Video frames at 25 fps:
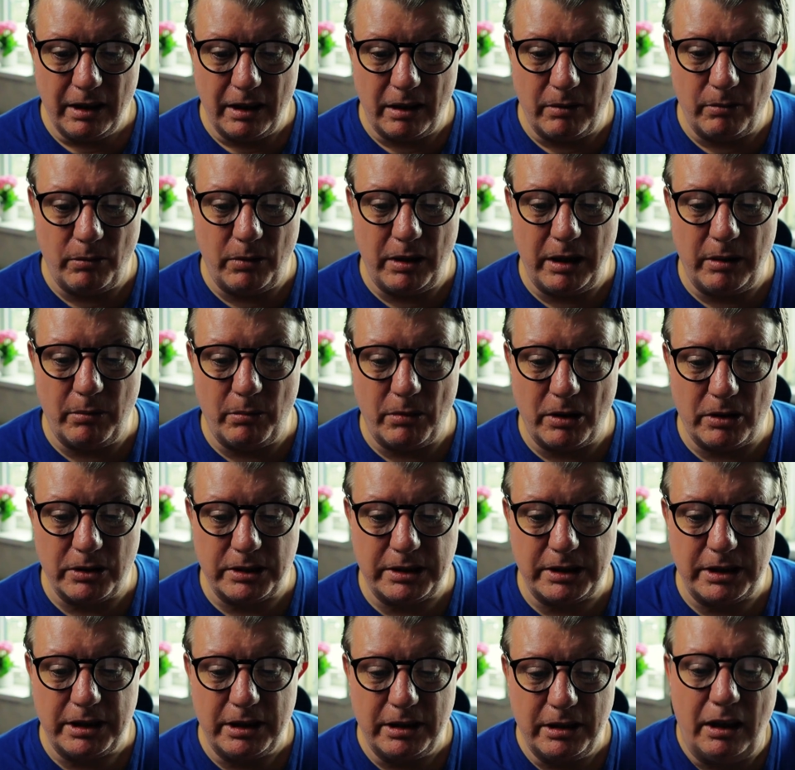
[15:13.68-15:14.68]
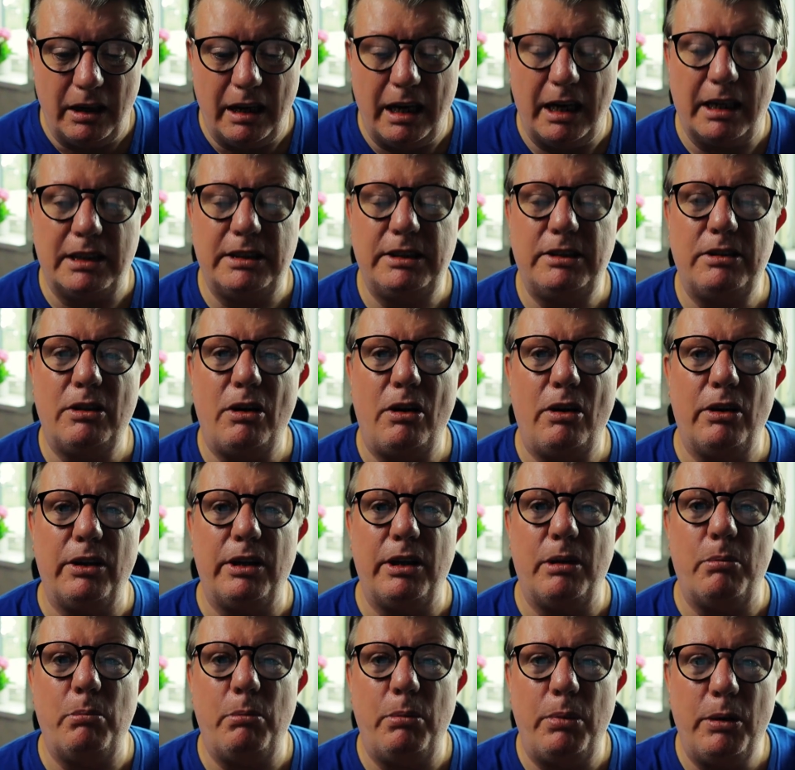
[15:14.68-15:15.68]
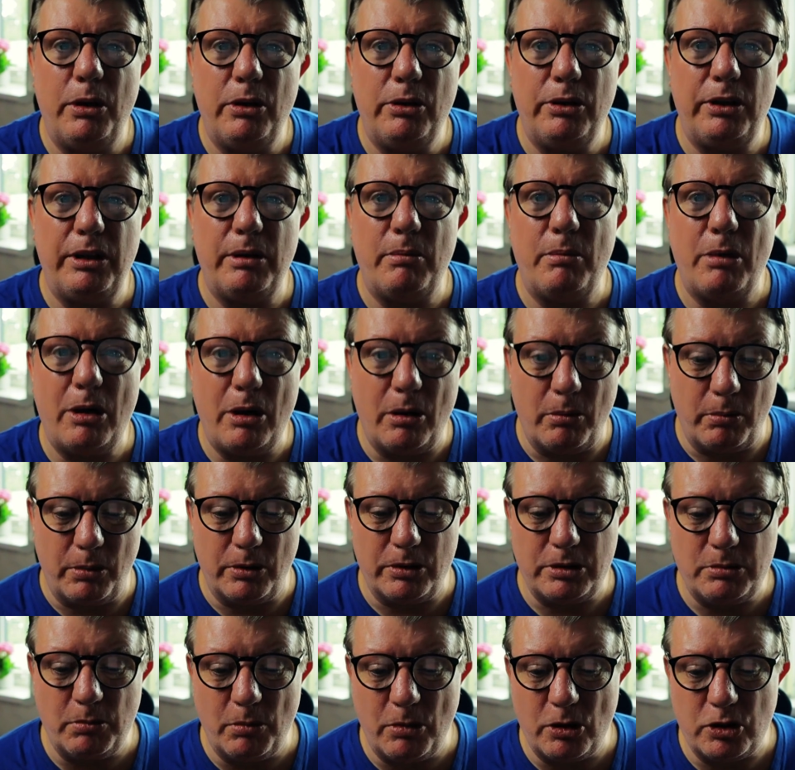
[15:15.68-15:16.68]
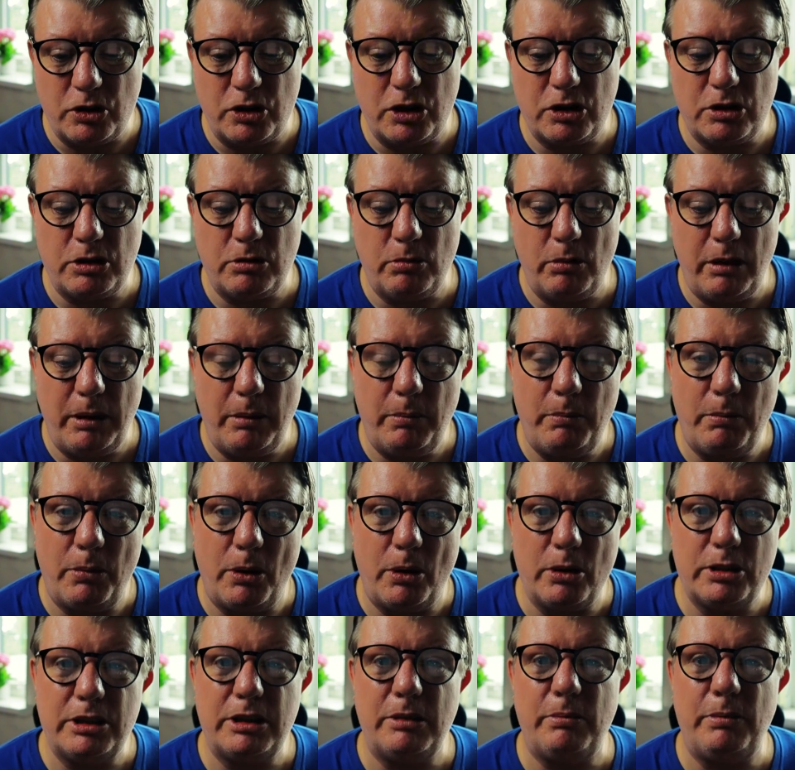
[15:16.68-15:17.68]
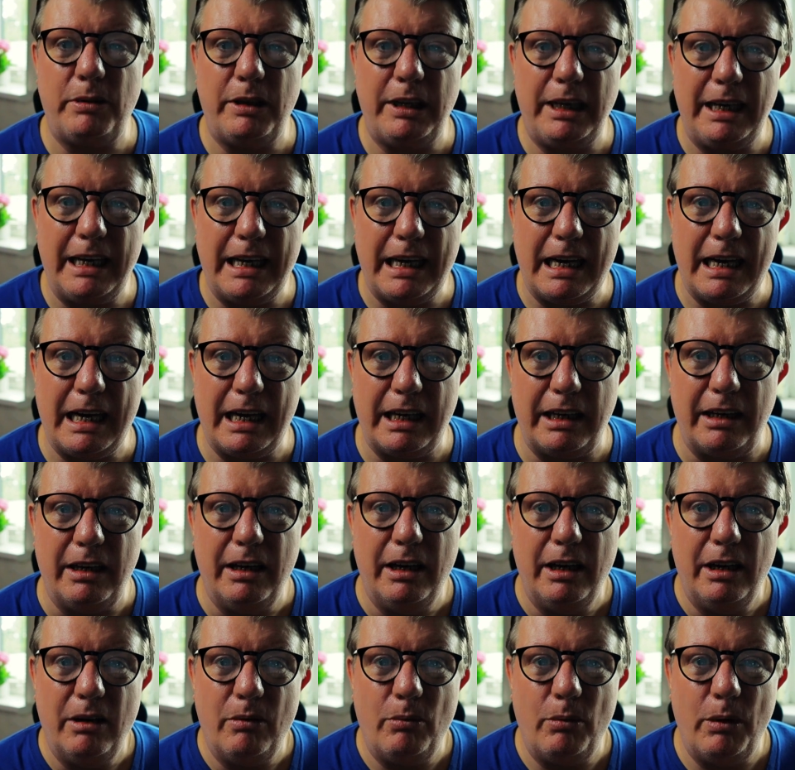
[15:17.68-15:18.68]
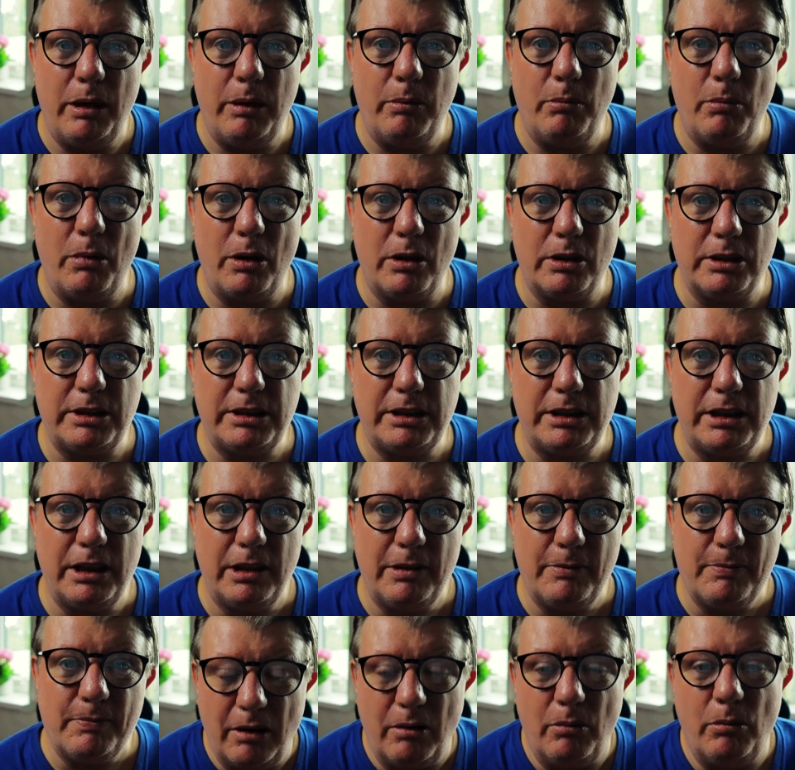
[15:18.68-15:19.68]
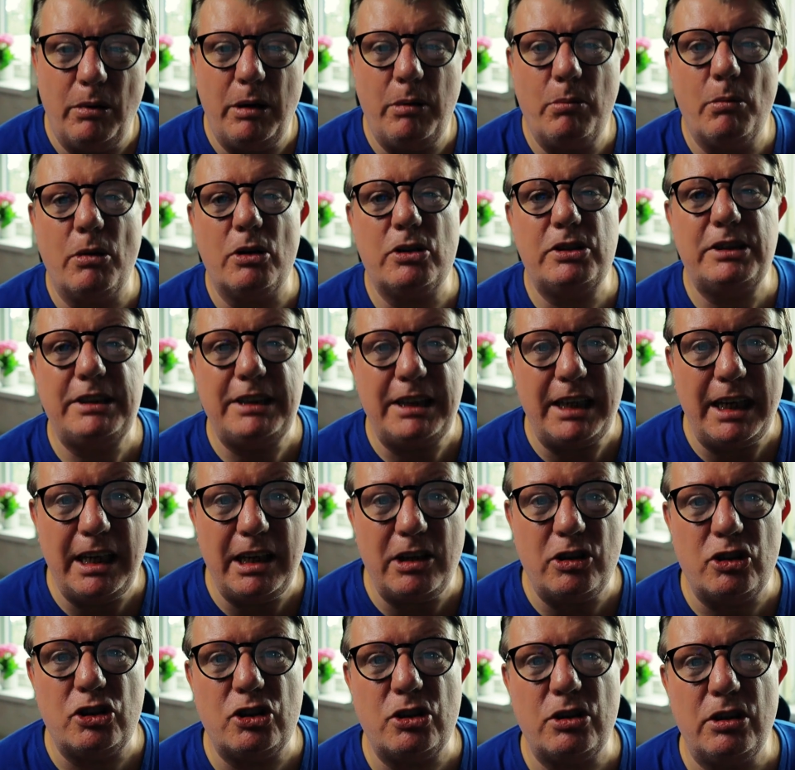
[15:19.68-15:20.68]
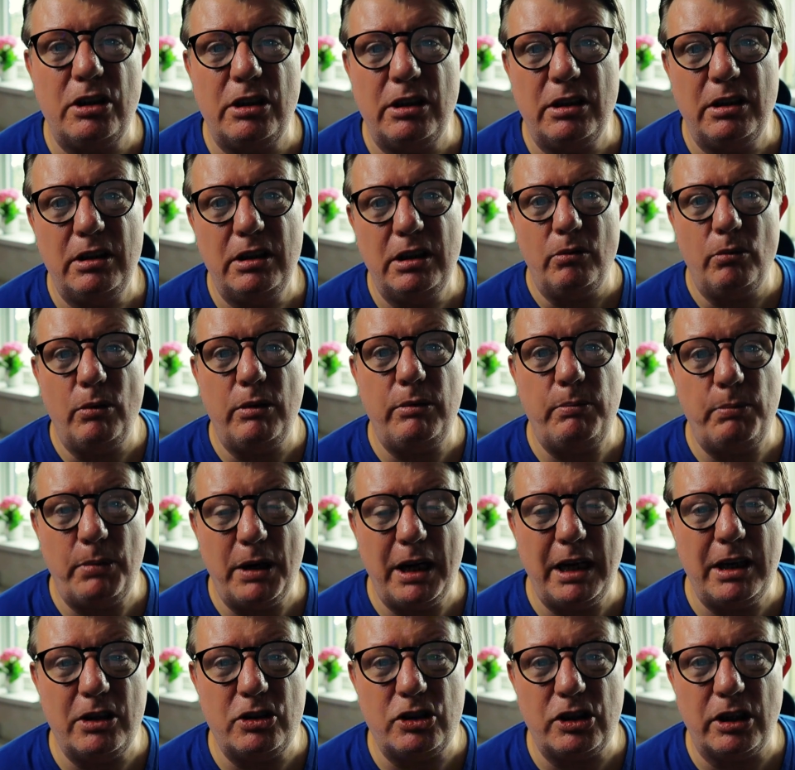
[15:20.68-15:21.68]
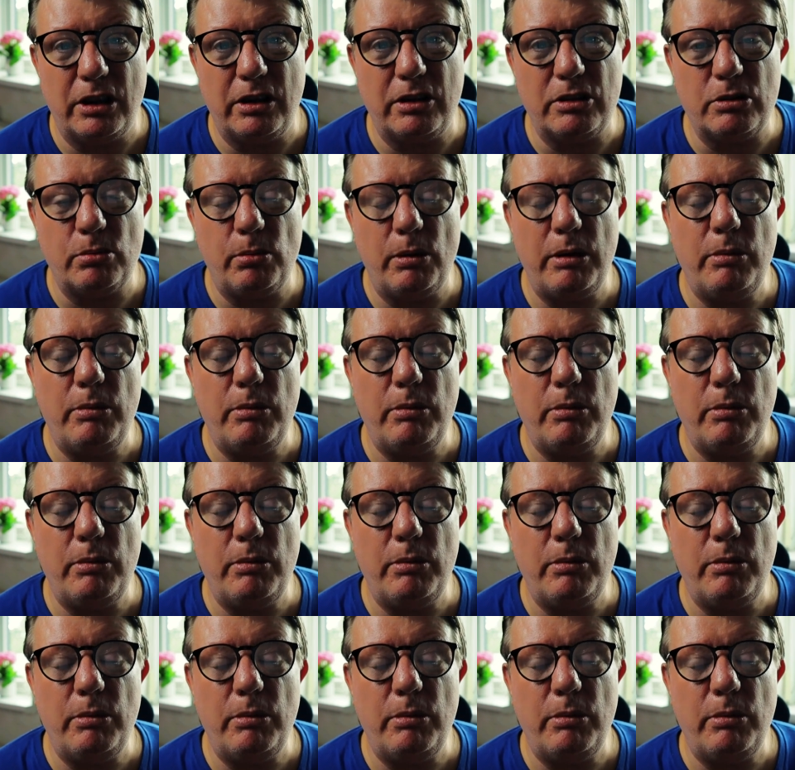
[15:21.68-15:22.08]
And we must exhort them, build them up as much as we possibly can. We must we must teach with patience.